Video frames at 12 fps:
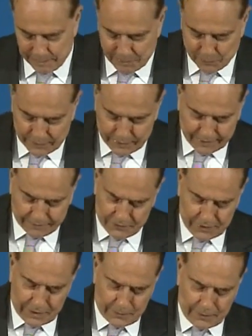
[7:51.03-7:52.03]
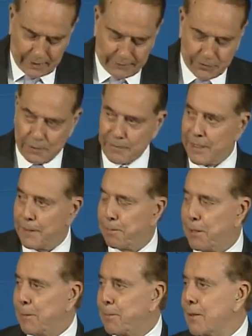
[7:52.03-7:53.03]
But we have, we have so many
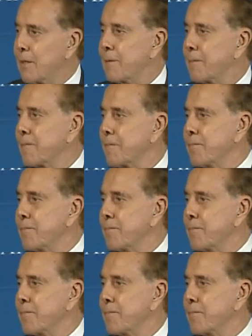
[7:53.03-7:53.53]
people